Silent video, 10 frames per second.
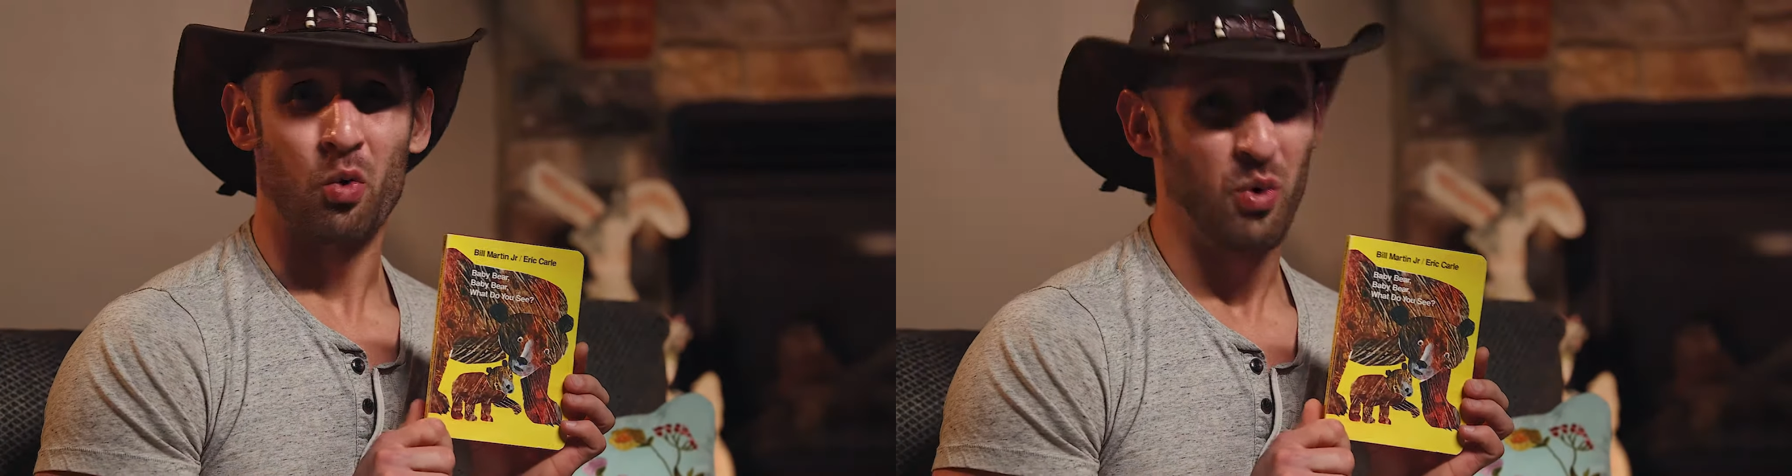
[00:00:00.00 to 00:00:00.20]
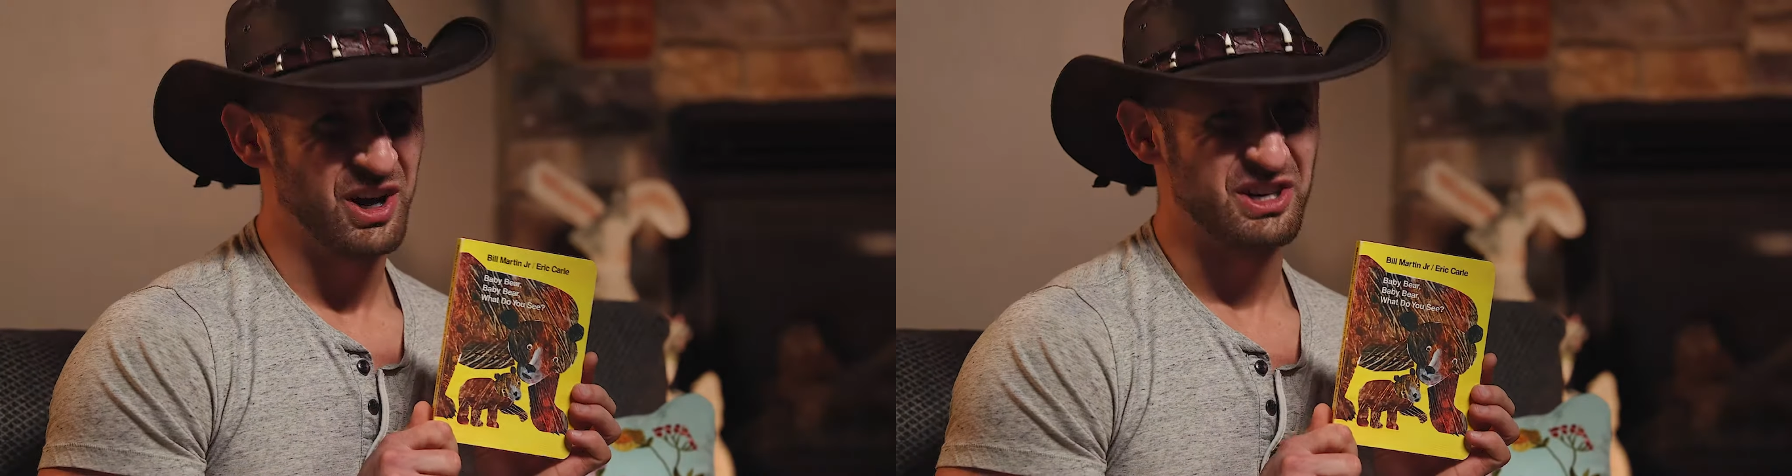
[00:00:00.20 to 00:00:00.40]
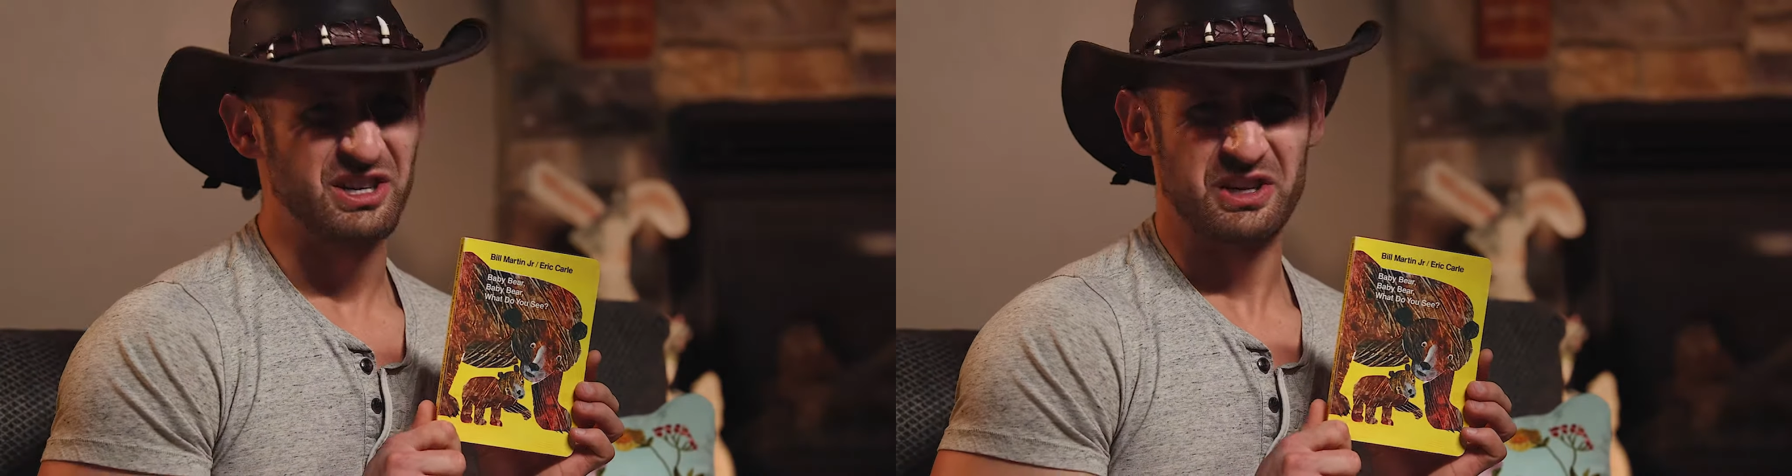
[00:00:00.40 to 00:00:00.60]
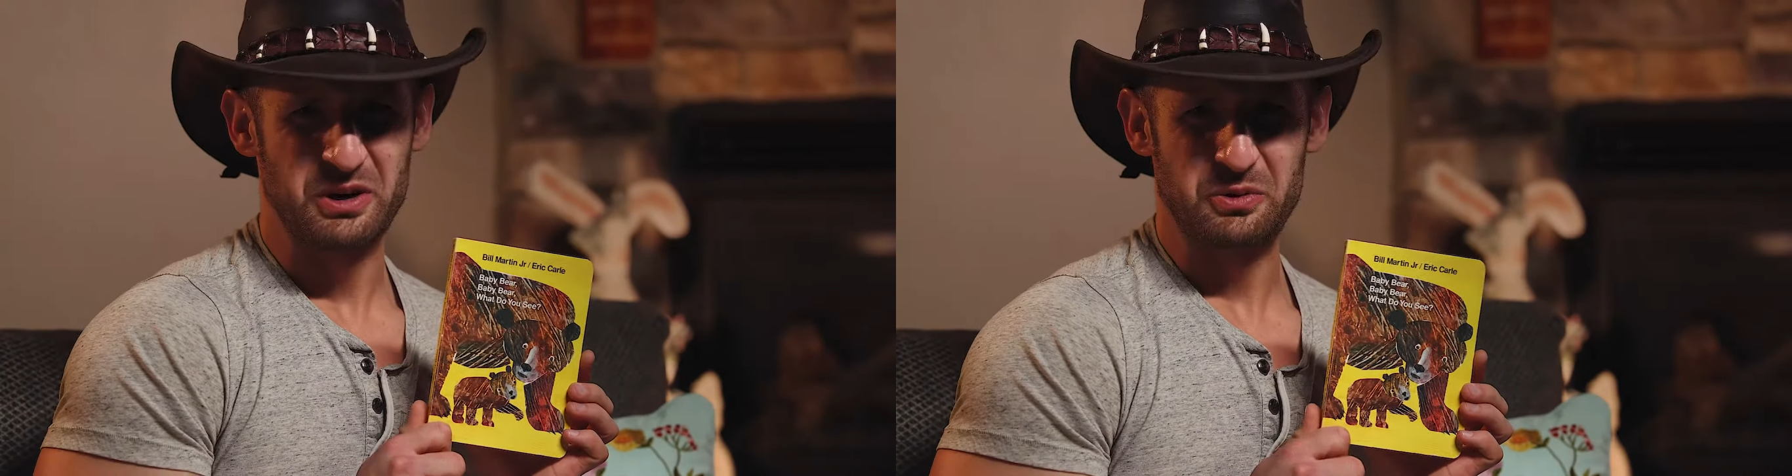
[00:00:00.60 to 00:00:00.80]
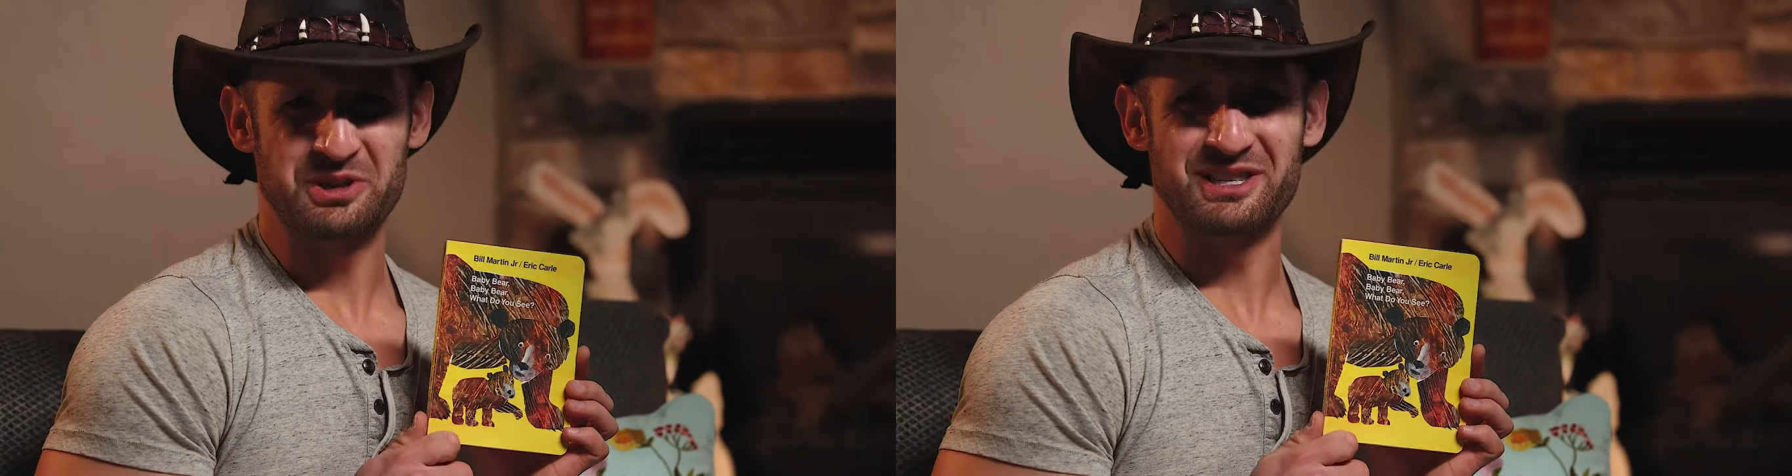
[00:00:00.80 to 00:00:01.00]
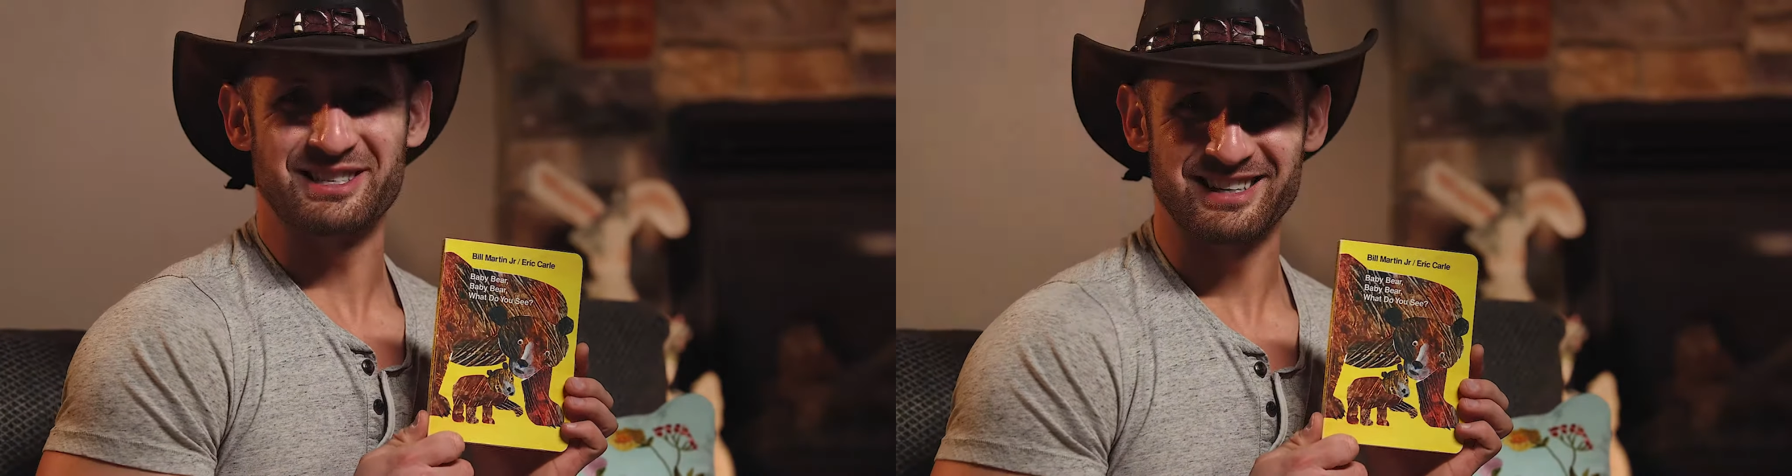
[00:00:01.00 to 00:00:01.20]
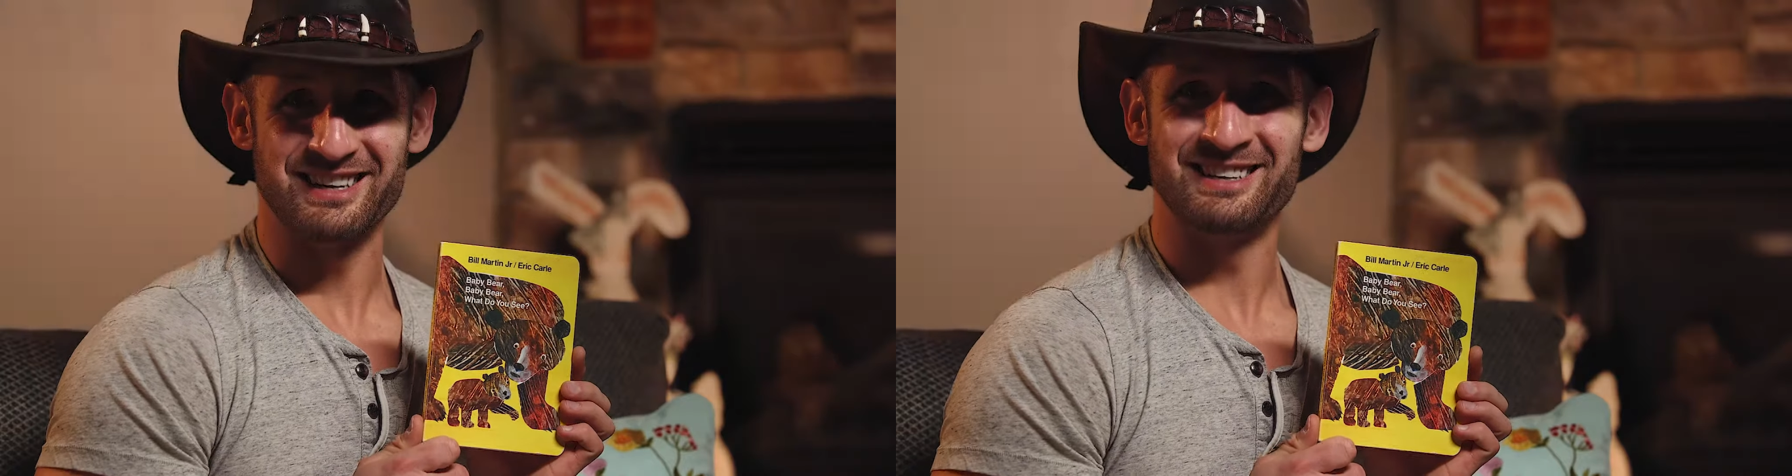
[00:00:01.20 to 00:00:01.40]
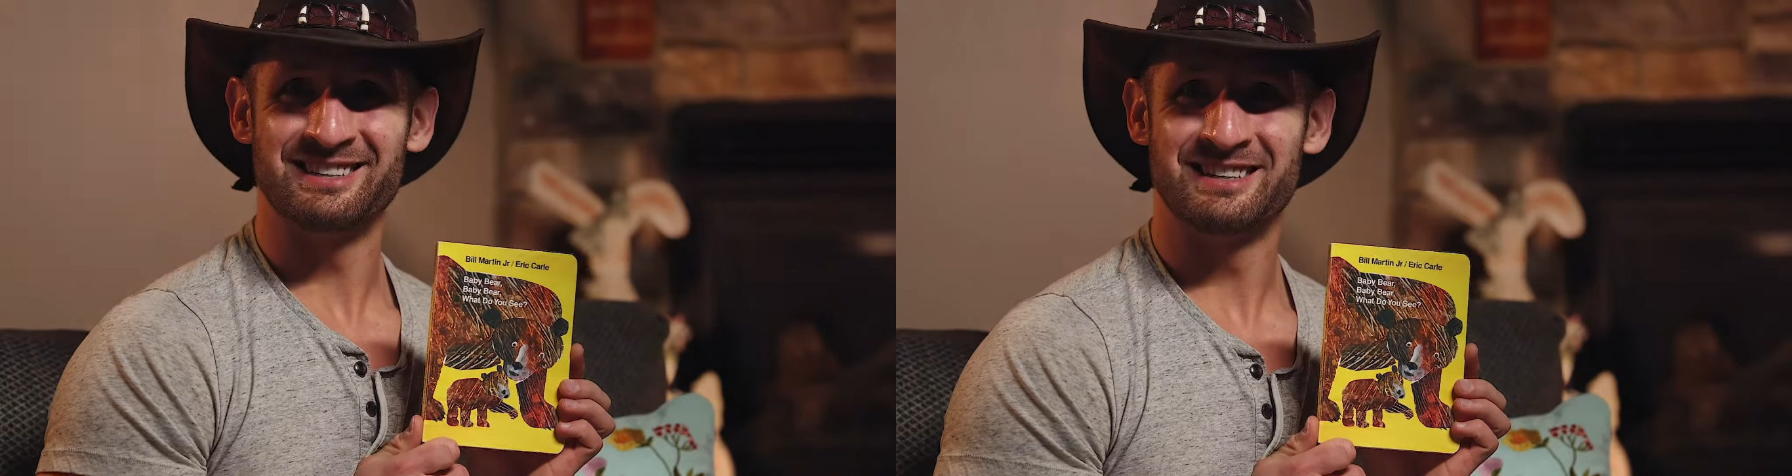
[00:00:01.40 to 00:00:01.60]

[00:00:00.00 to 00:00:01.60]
what do you see?